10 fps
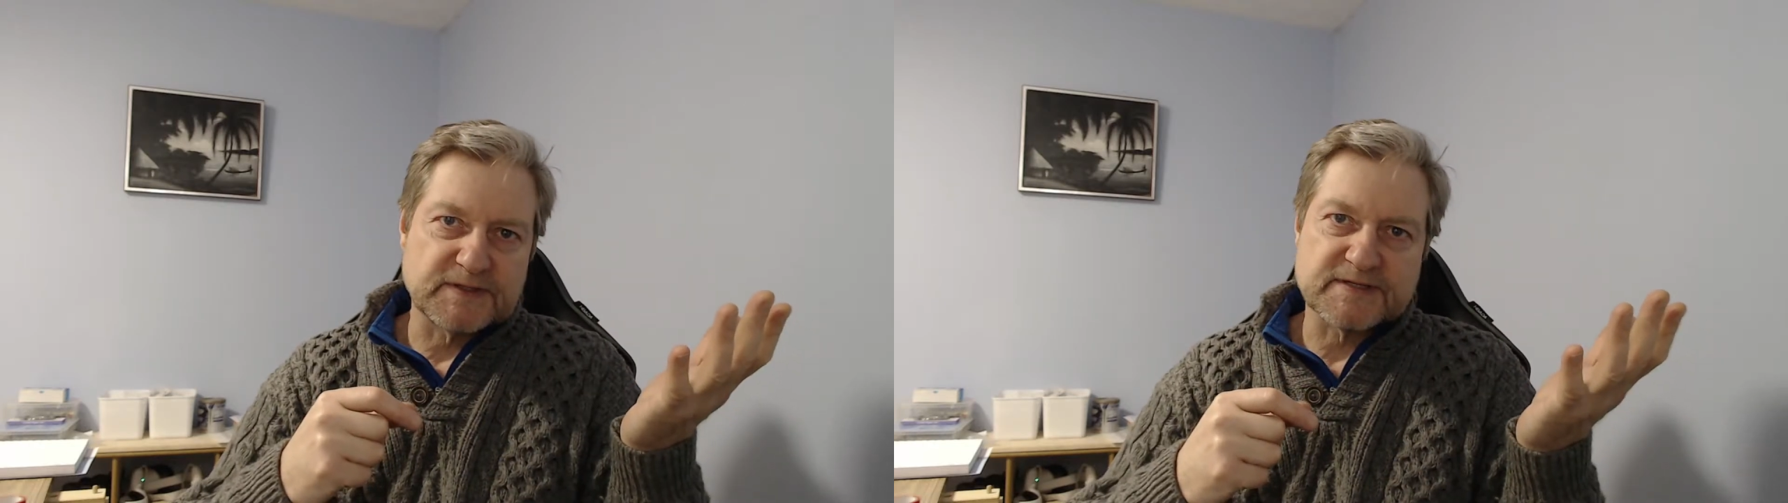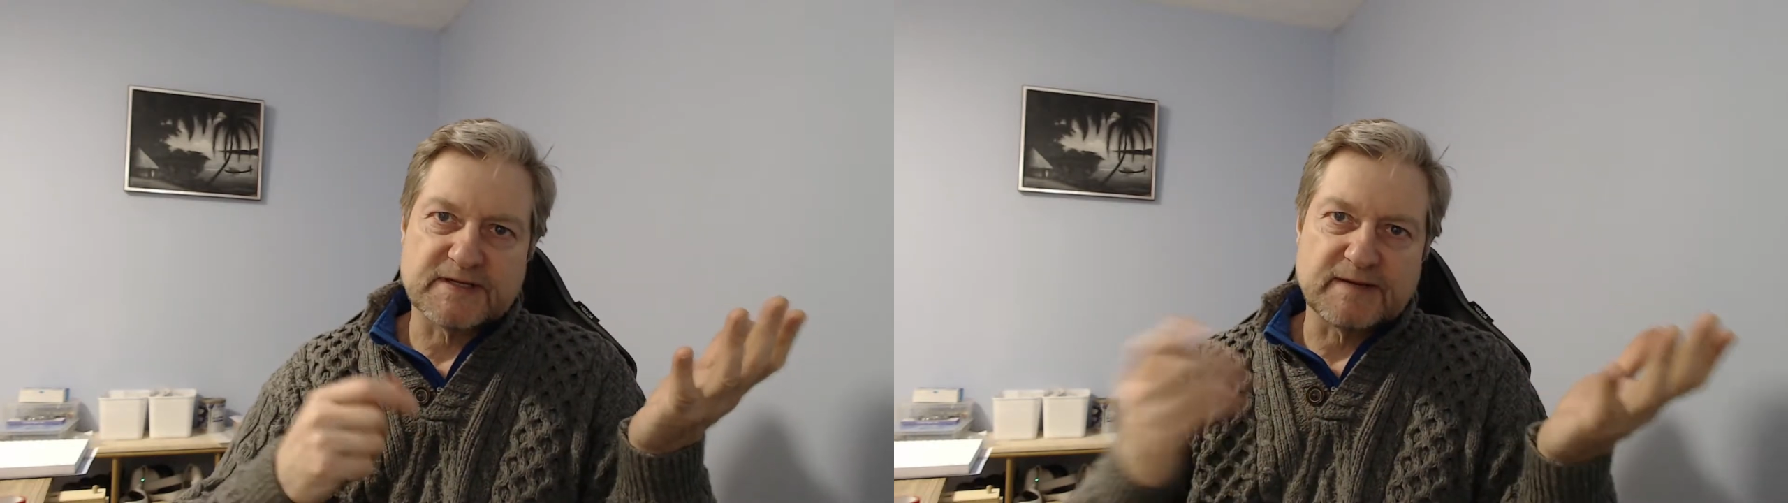
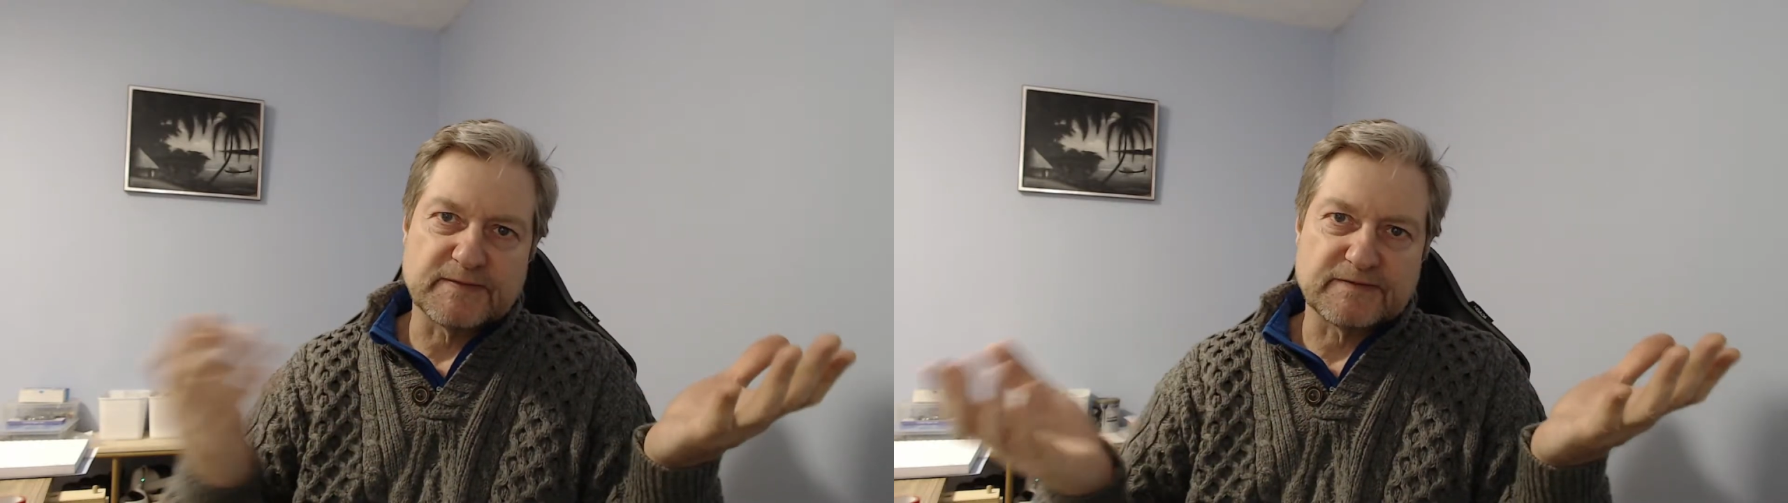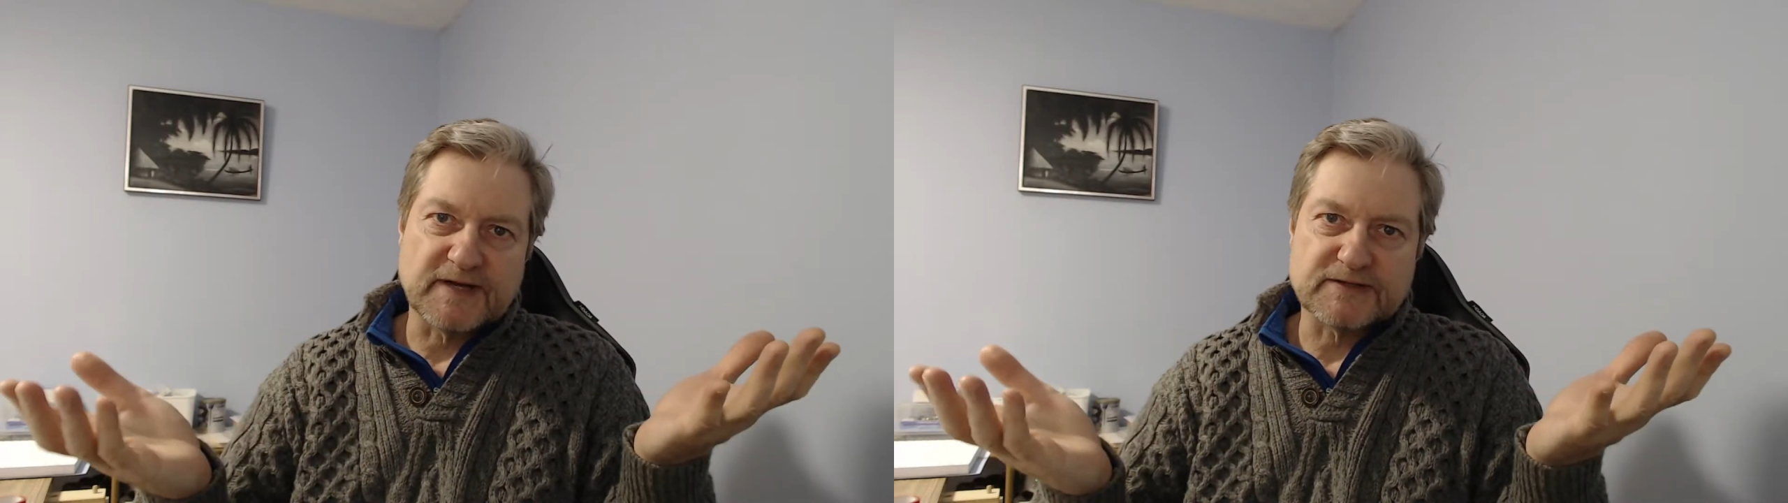is the name
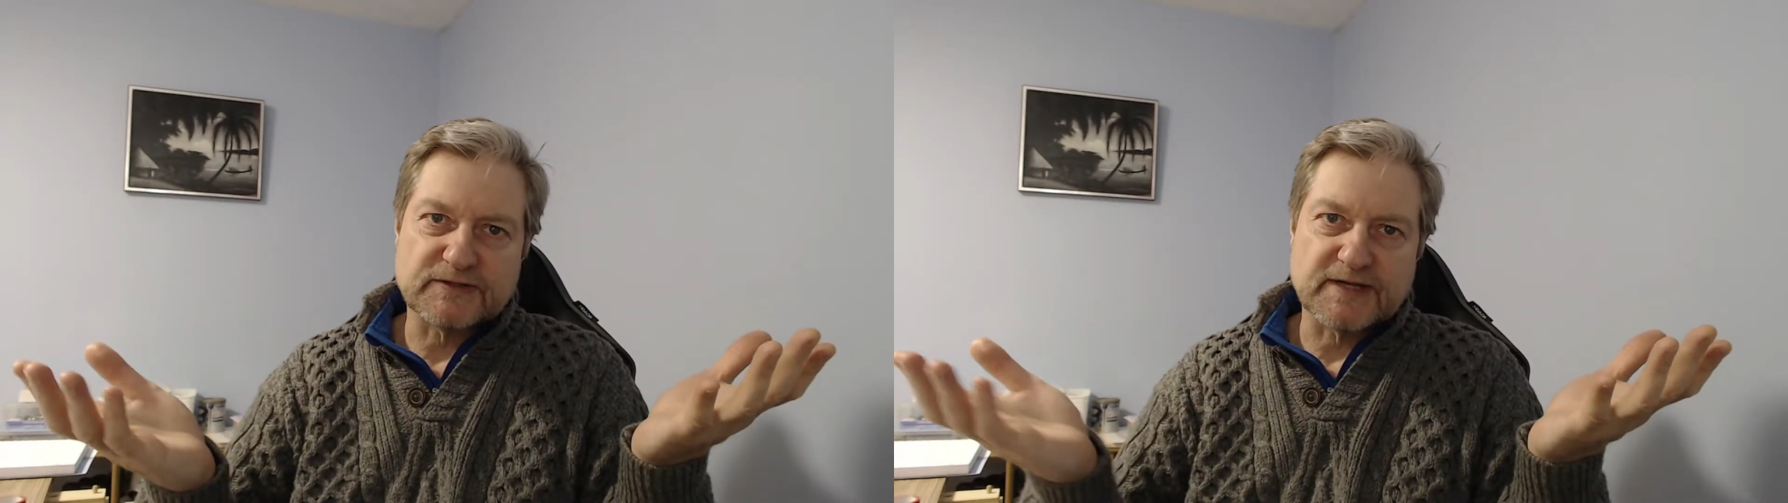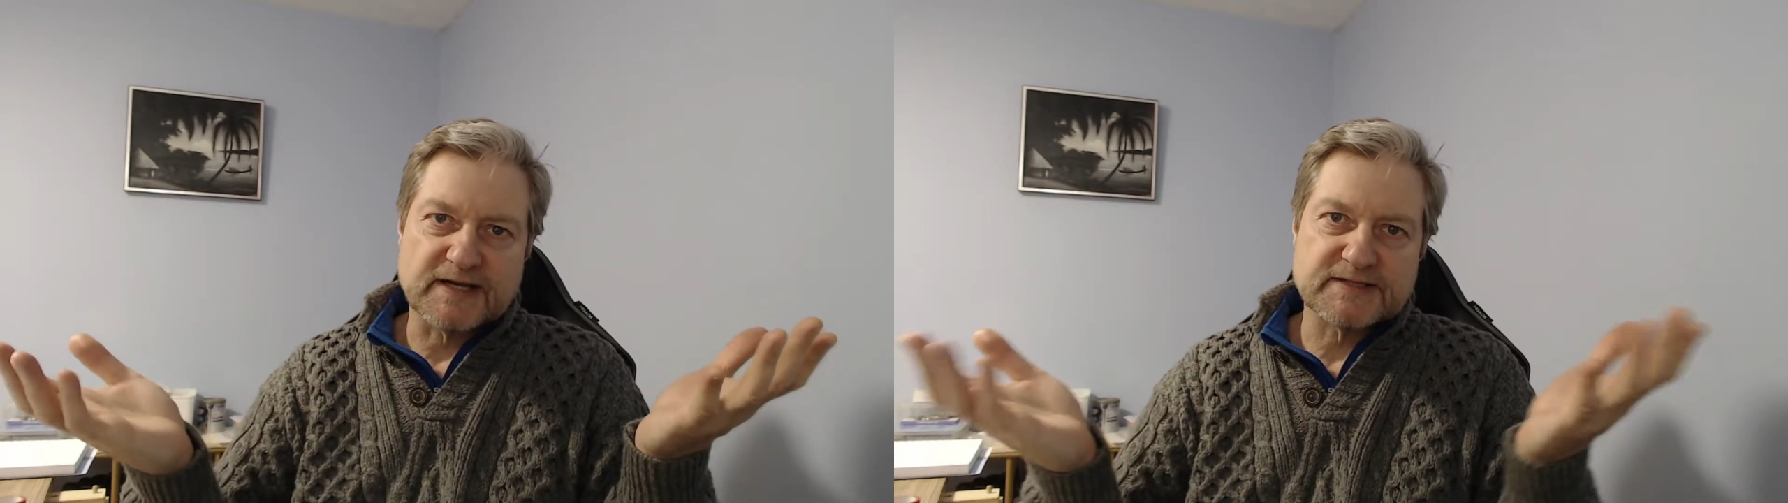of natural
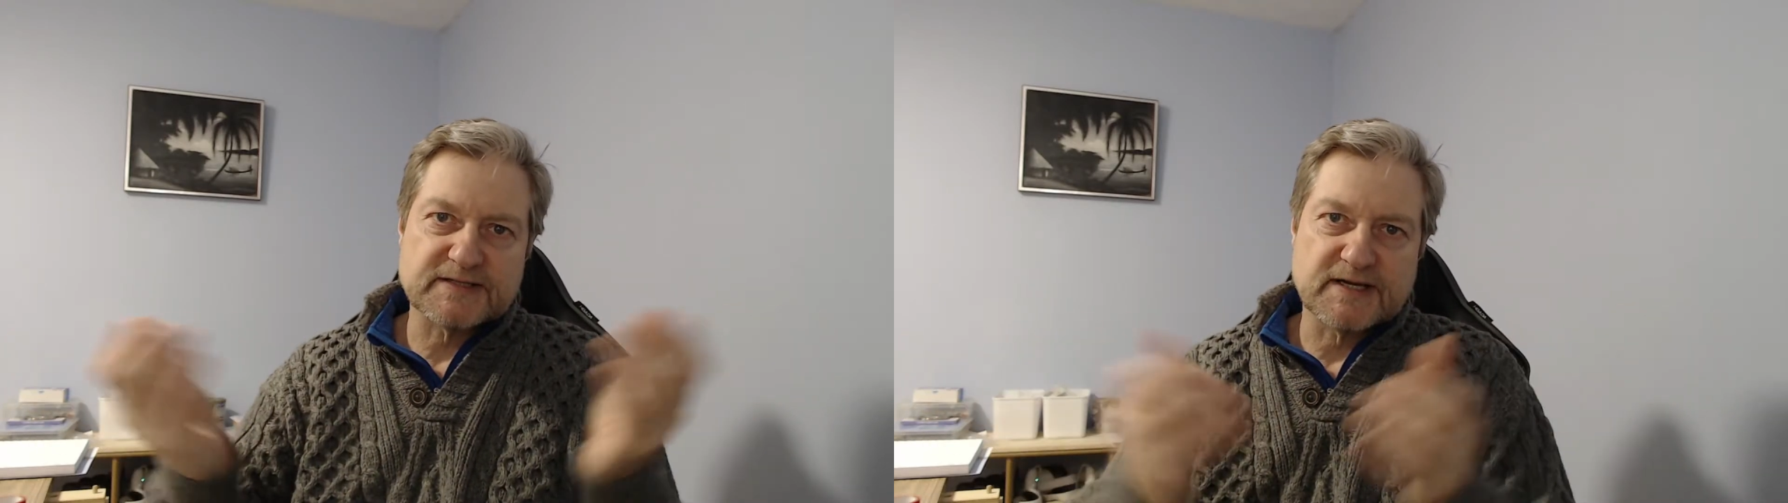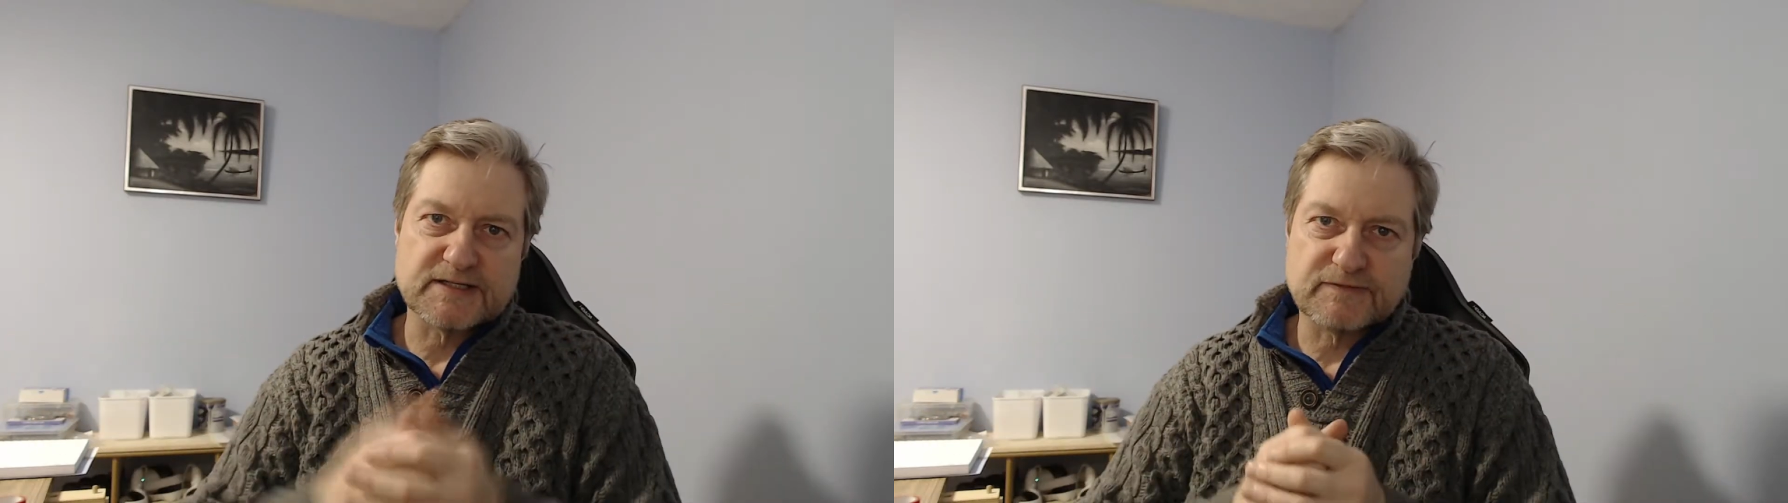gas,
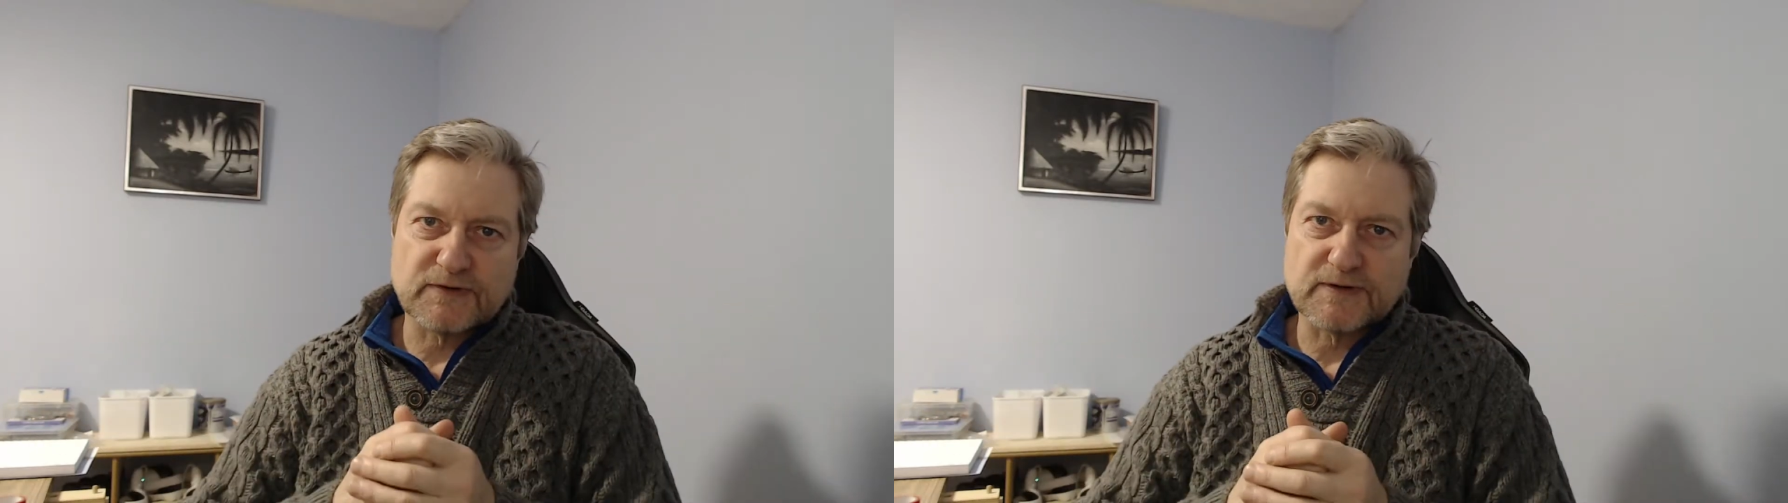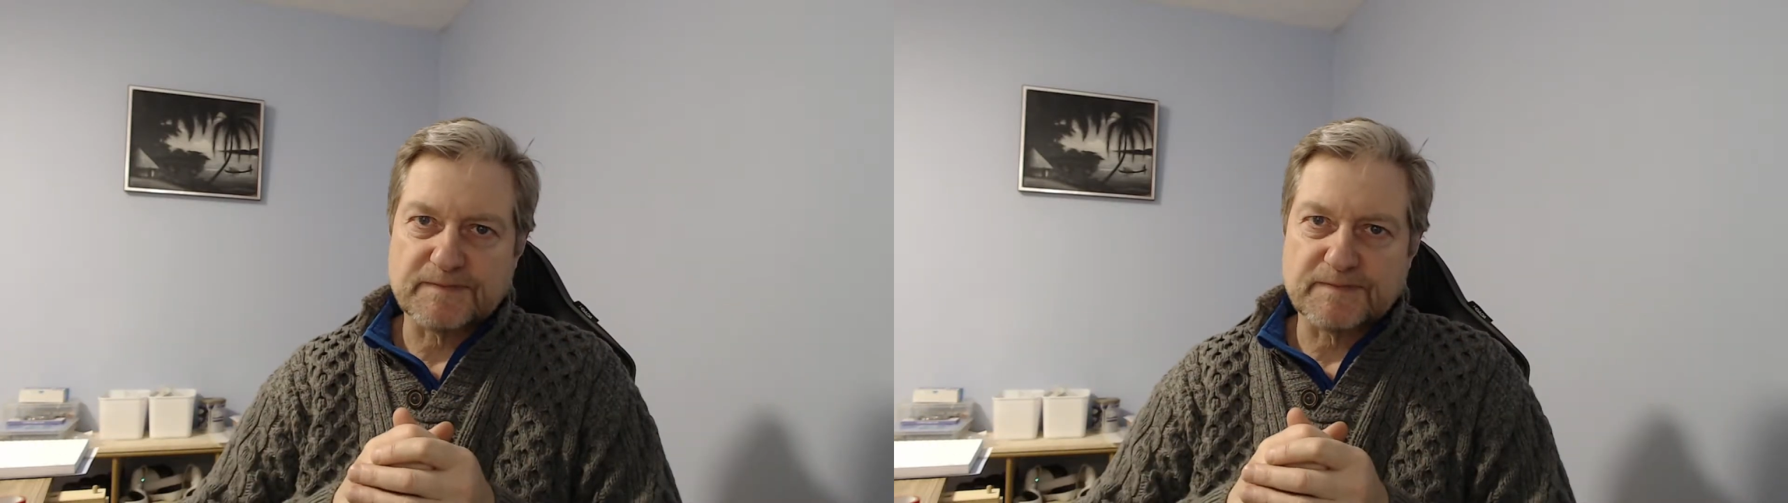CH4.